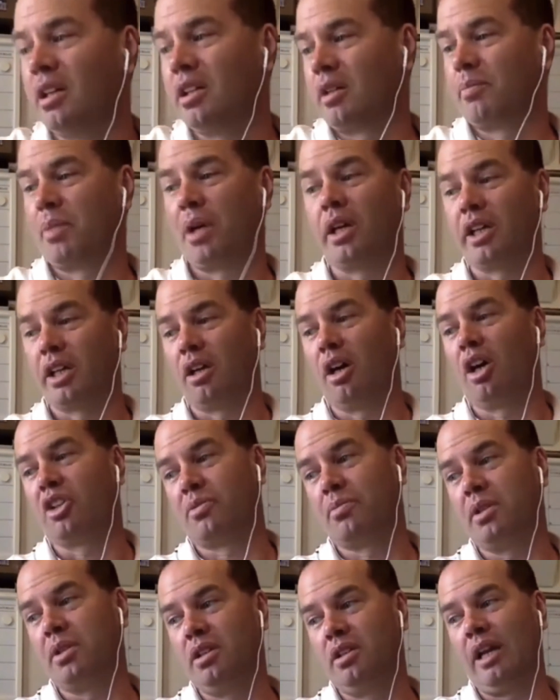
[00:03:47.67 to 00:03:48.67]
And it probably
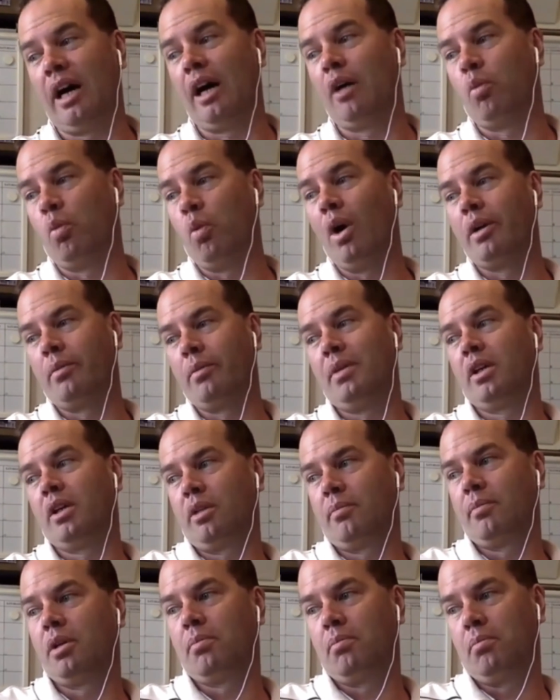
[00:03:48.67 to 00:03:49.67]
cost me not 1
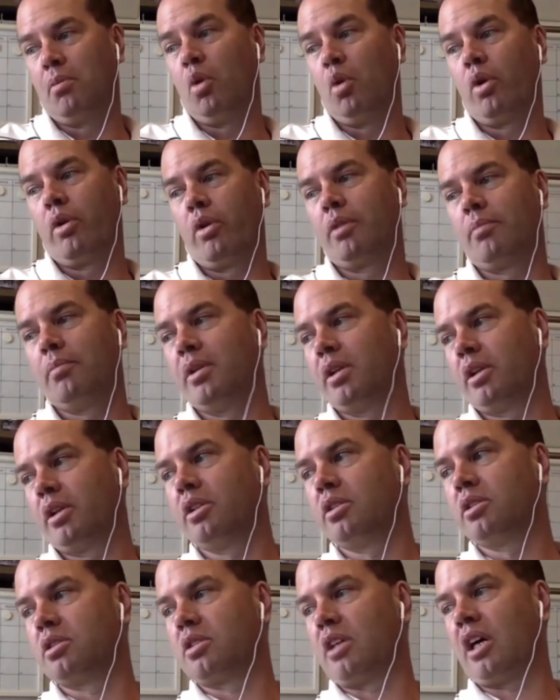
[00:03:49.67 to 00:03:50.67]
million, but more than
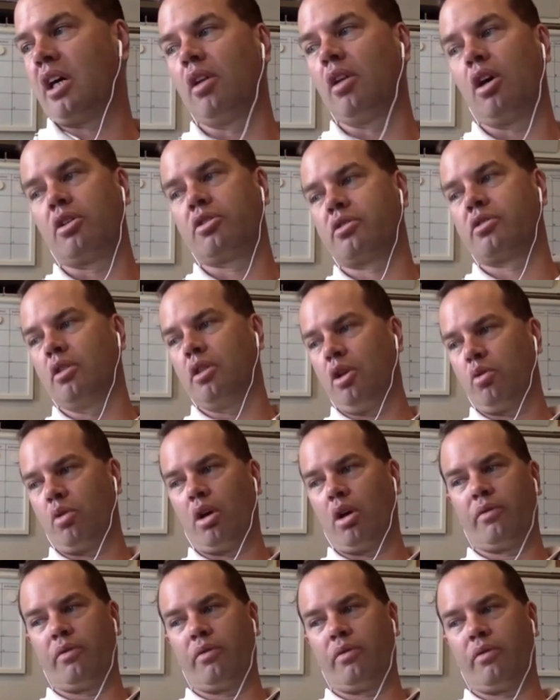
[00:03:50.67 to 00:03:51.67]
millions. I lost loan
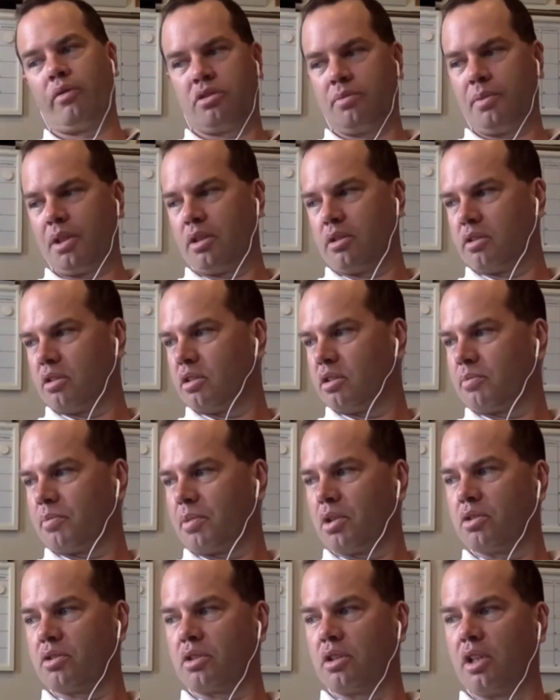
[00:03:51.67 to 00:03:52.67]
officers because of this
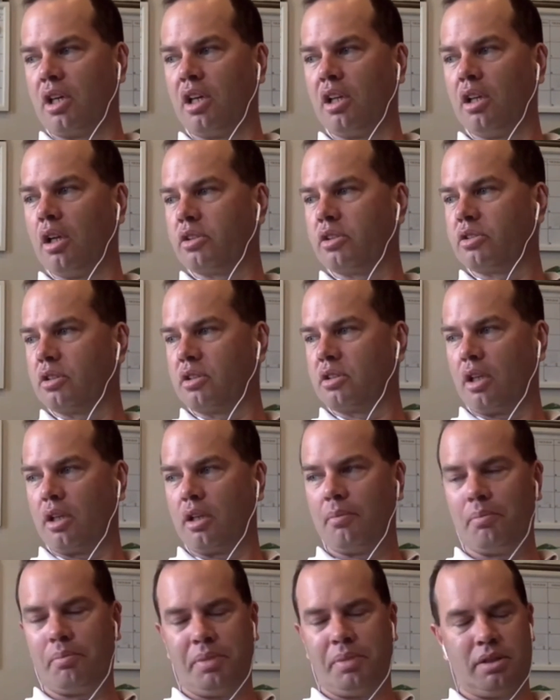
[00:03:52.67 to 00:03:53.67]
person. I lost a ton
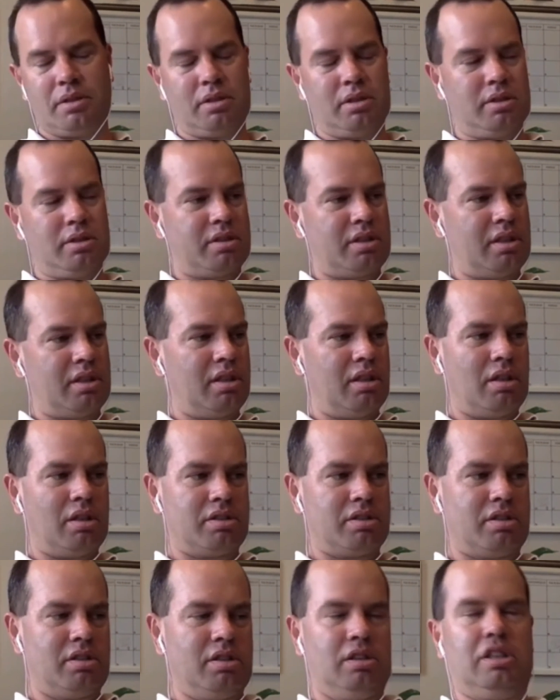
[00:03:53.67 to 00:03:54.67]
of business. I lost